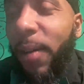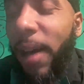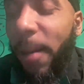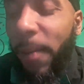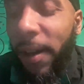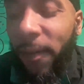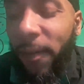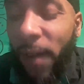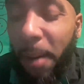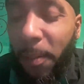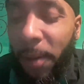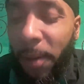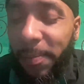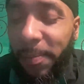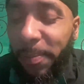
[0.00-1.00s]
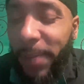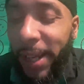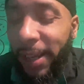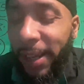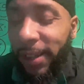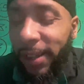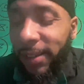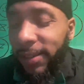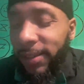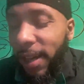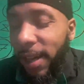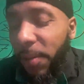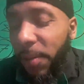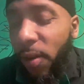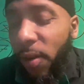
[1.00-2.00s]
got. If I man,
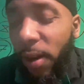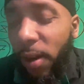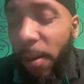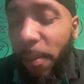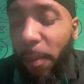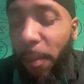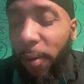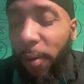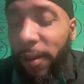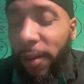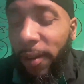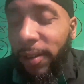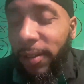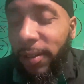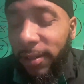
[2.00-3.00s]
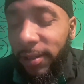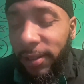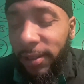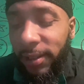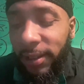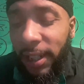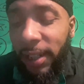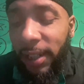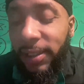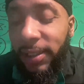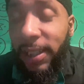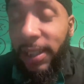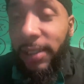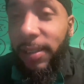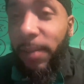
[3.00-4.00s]
I'm gonna call my brother. He'll
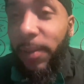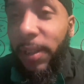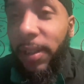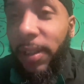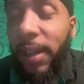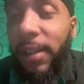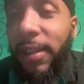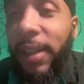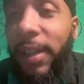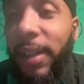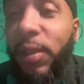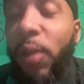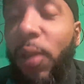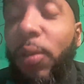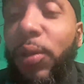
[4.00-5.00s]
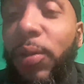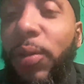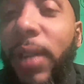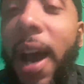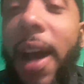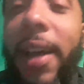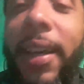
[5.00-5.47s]
sing something. I told you, God